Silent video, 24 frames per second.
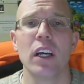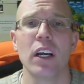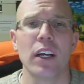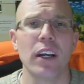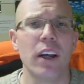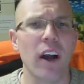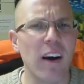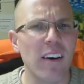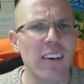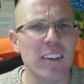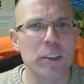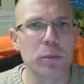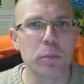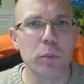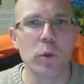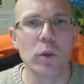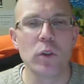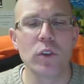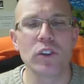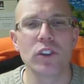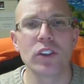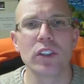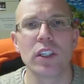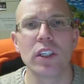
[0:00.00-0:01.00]

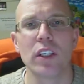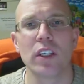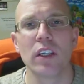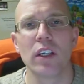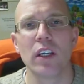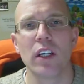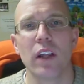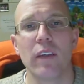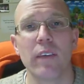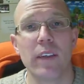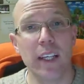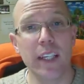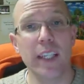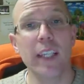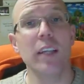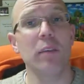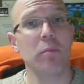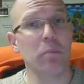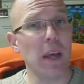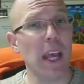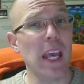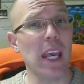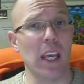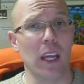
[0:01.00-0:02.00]
gospels that didn't
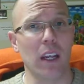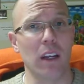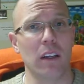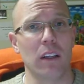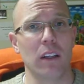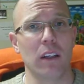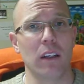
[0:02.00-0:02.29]
make it.